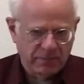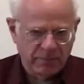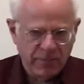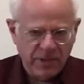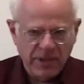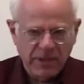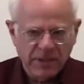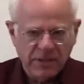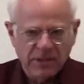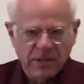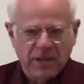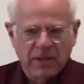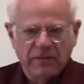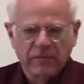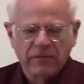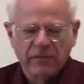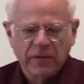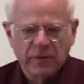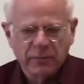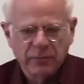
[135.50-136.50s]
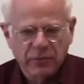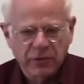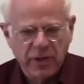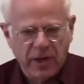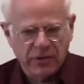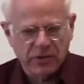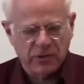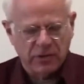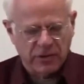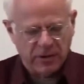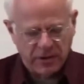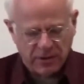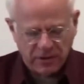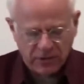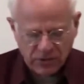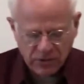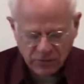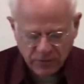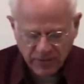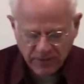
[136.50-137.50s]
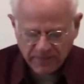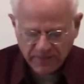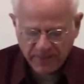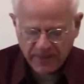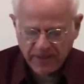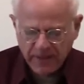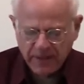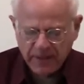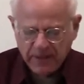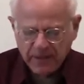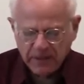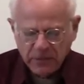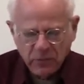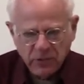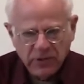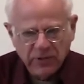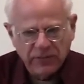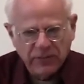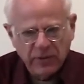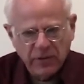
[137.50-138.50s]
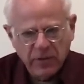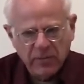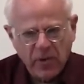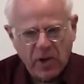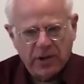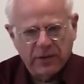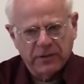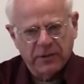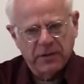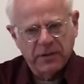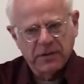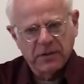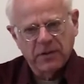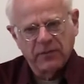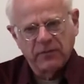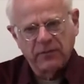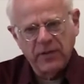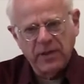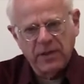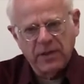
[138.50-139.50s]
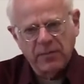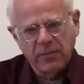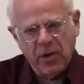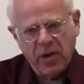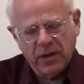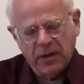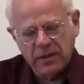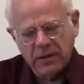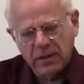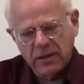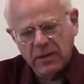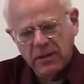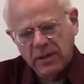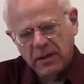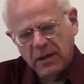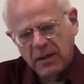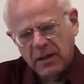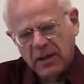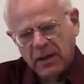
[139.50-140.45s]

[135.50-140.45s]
means of production industry, two different commodities, the V commodity,